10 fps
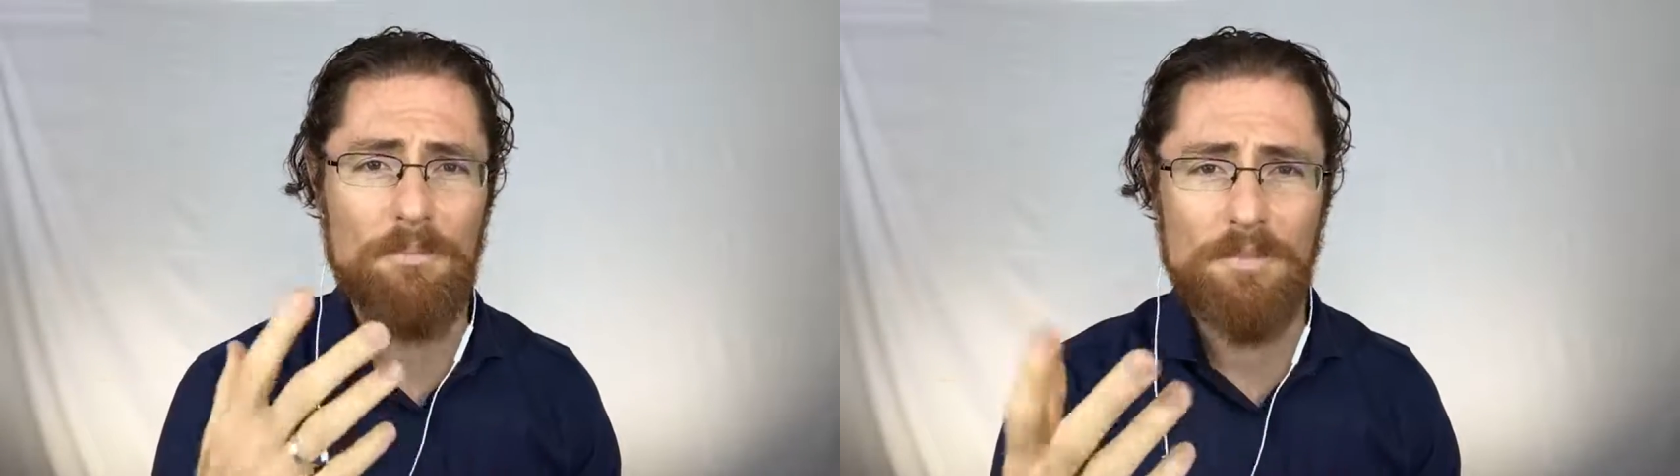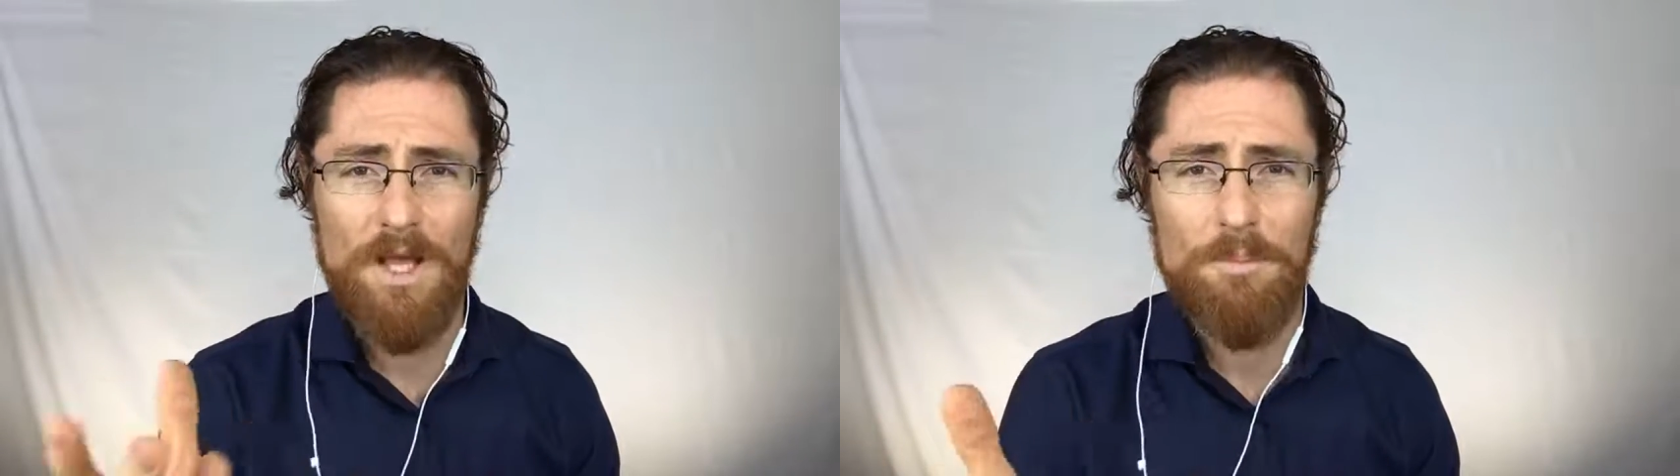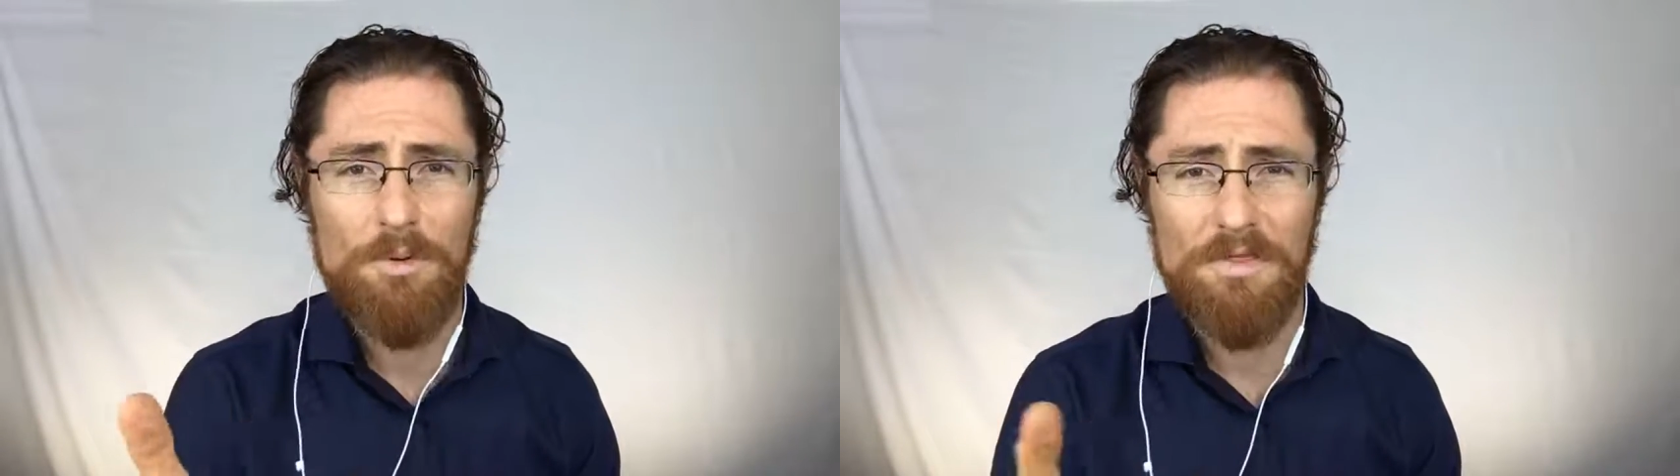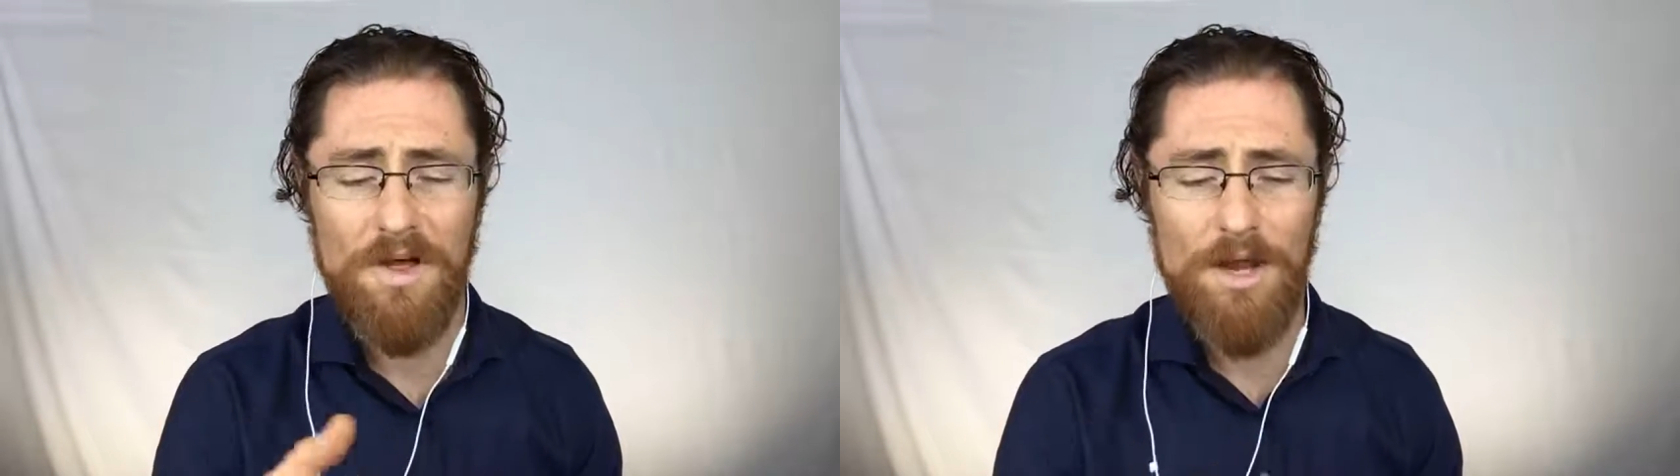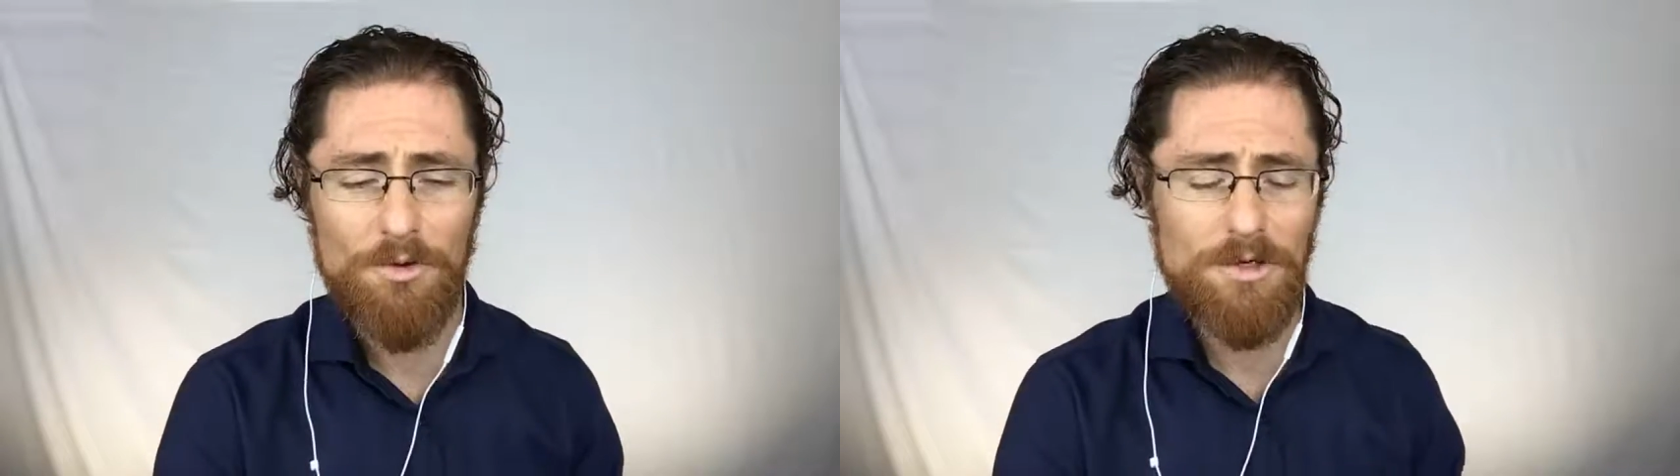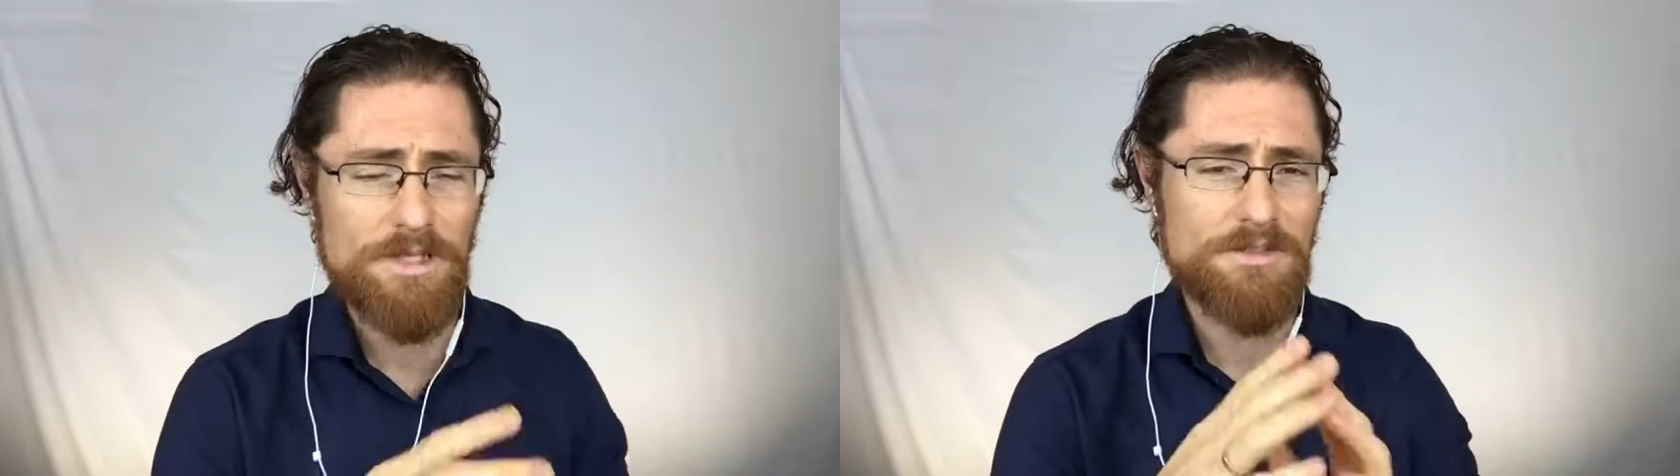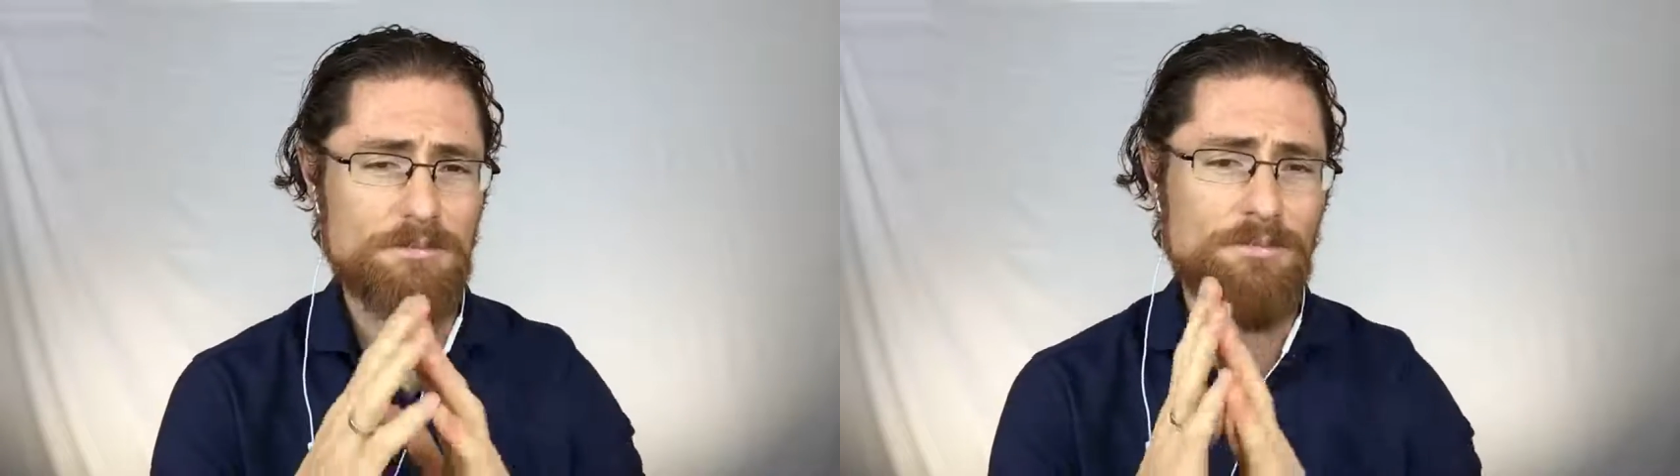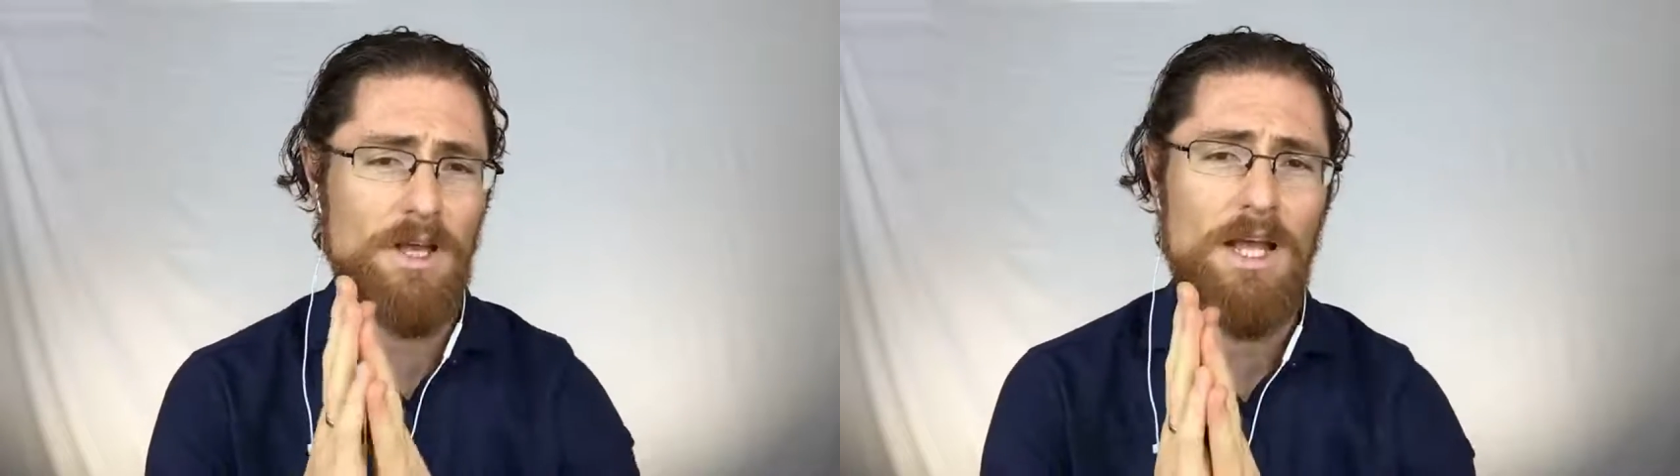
hypothyroidism.